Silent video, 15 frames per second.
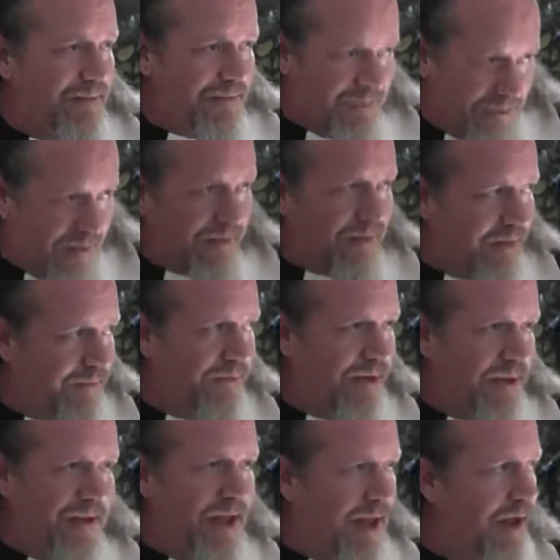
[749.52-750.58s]
Start living
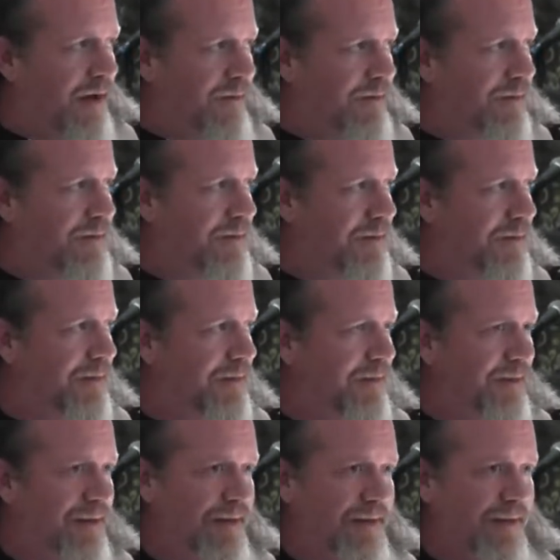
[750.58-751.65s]
it now.
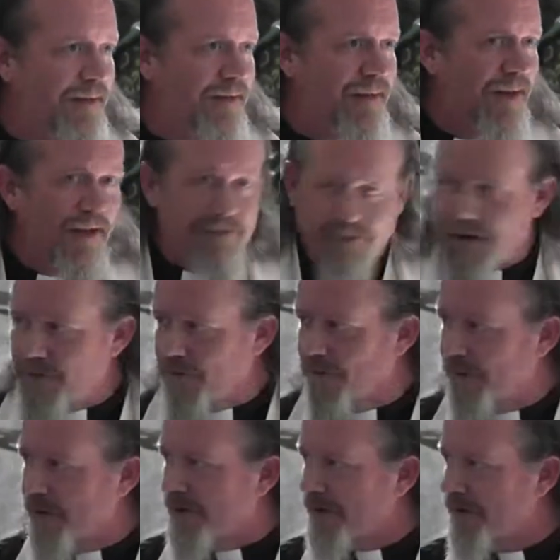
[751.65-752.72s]
That's our
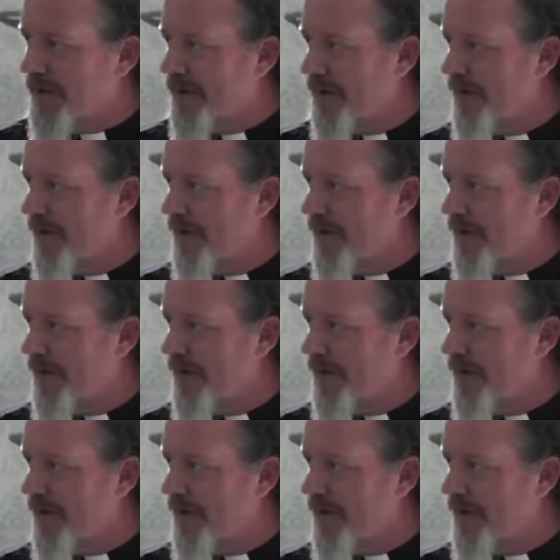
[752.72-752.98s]
work.